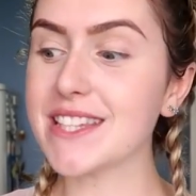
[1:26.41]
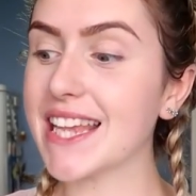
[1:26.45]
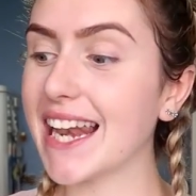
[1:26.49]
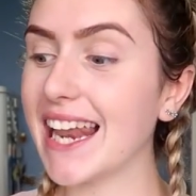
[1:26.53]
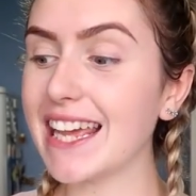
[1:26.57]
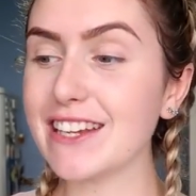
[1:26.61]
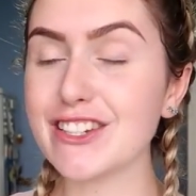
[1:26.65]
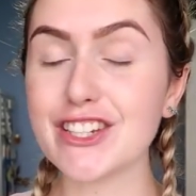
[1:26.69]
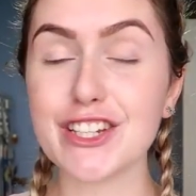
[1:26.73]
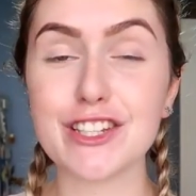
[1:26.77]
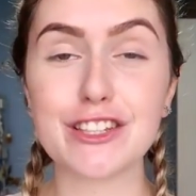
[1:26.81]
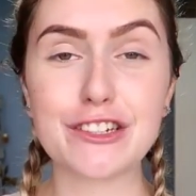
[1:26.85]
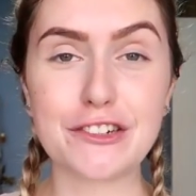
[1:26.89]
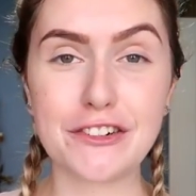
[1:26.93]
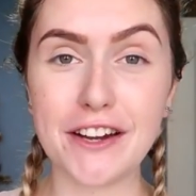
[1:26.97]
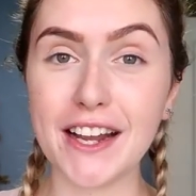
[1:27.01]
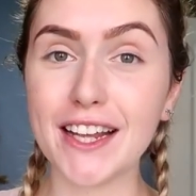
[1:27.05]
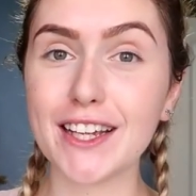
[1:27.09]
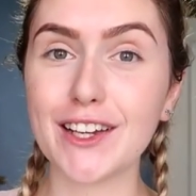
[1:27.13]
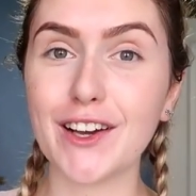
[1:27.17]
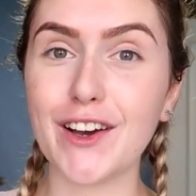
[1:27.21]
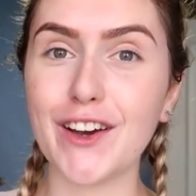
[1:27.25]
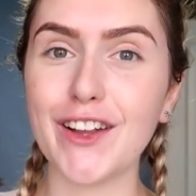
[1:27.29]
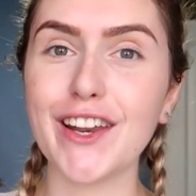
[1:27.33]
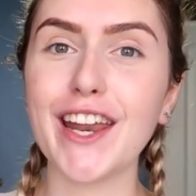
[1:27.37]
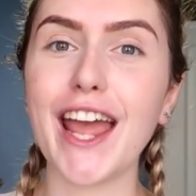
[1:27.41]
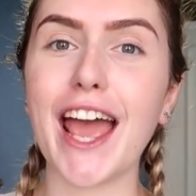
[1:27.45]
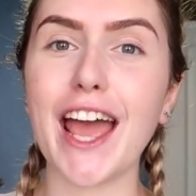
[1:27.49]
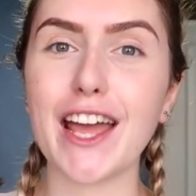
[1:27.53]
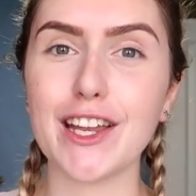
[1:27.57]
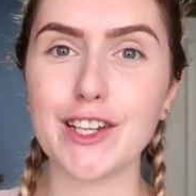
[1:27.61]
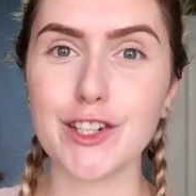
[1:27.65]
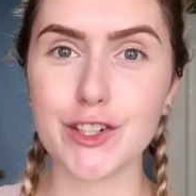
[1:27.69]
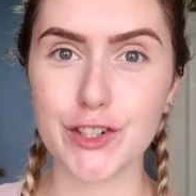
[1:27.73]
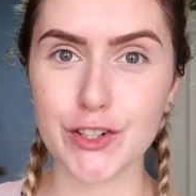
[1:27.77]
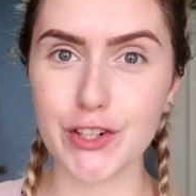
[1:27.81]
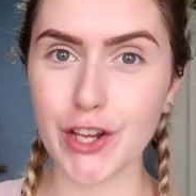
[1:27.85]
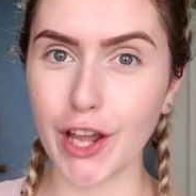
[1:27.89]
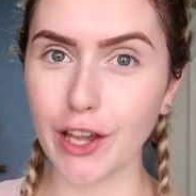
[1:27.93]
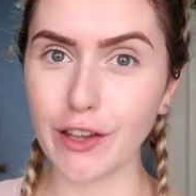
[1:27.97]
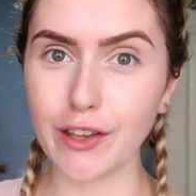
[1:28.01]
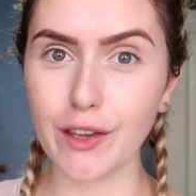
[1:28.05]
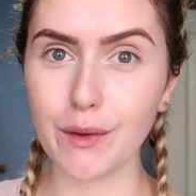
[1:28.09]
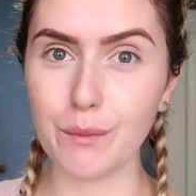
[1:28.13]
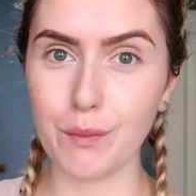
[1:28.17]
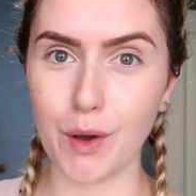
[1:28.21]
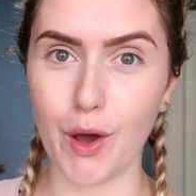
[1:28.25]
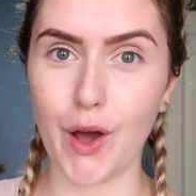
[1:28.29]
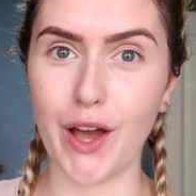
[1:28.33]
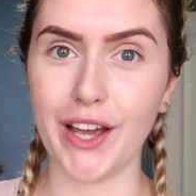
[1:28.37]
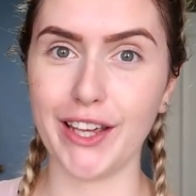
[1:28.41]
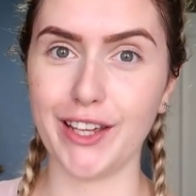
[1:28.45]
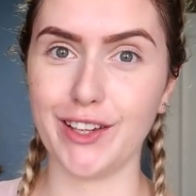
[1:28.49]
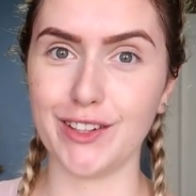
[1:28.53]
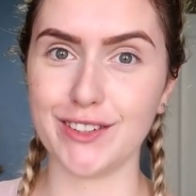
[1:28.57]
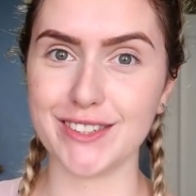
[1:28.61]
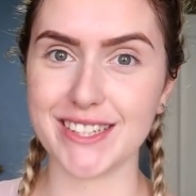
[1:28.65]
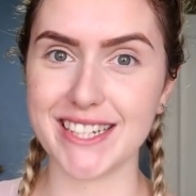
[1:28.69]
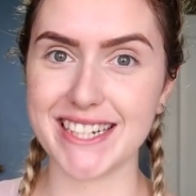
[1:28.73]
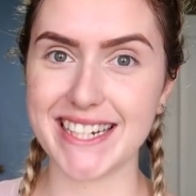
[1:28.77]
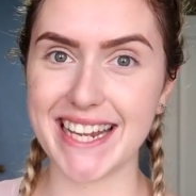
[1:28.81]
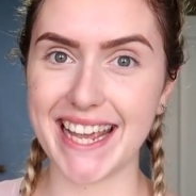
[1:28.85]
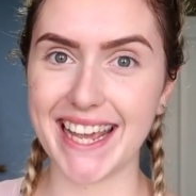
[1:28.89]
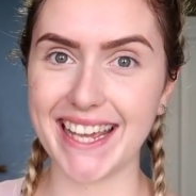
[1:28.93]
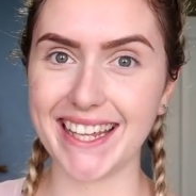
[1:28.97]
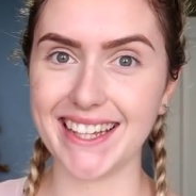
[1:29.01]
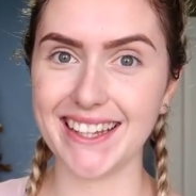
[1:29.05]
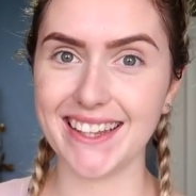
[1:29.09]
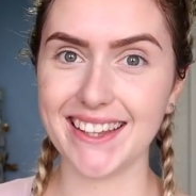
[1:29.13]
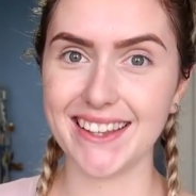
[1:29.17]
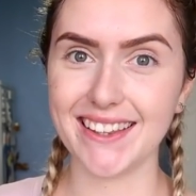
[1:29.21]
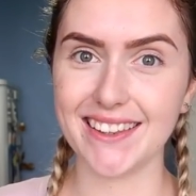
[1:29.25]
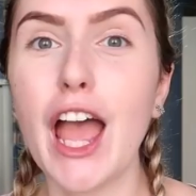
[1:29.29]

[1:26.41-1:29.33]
So let's just crack on and show you what I got today.